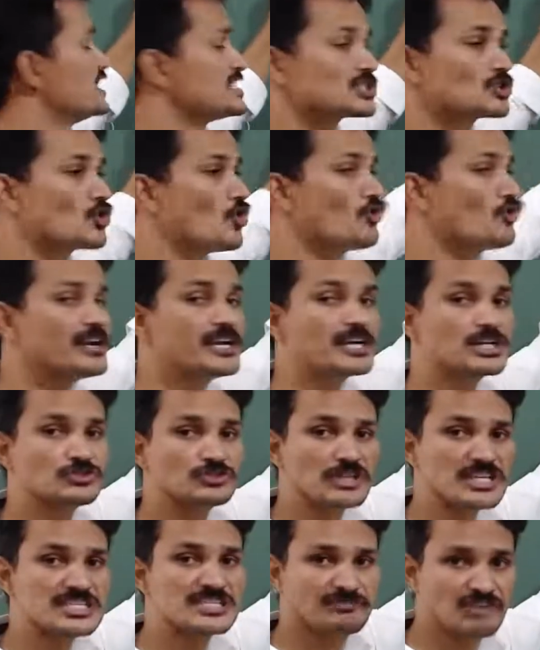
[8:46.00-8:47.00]
is going to
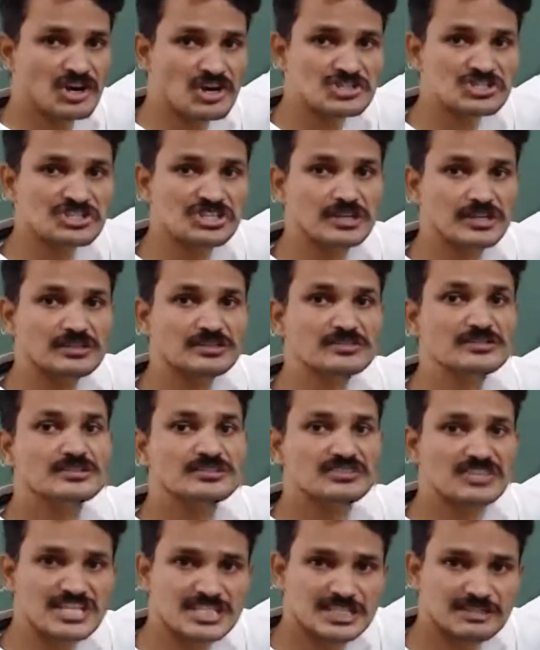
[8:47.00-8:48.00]
this
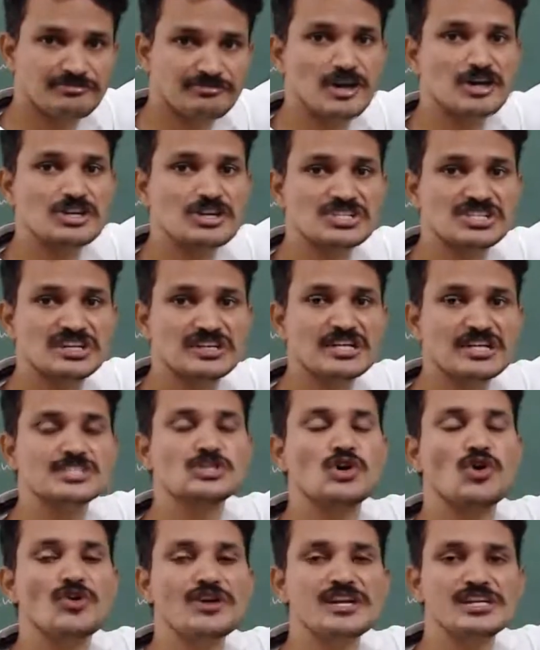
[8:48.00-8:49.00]
function. This function is
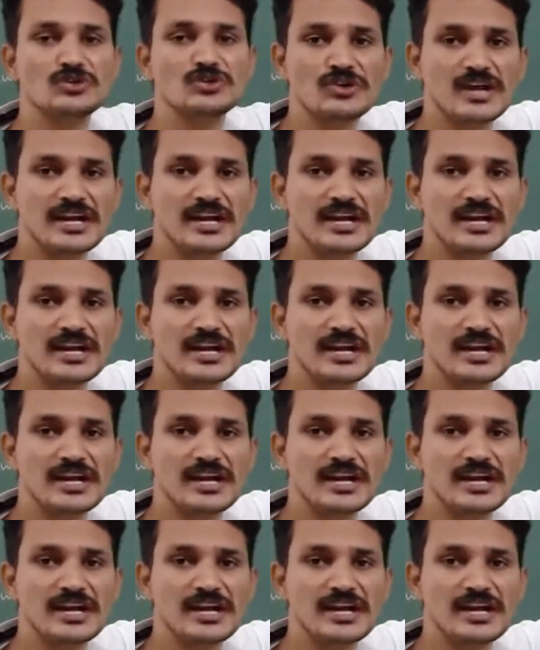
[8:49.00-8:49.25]
going to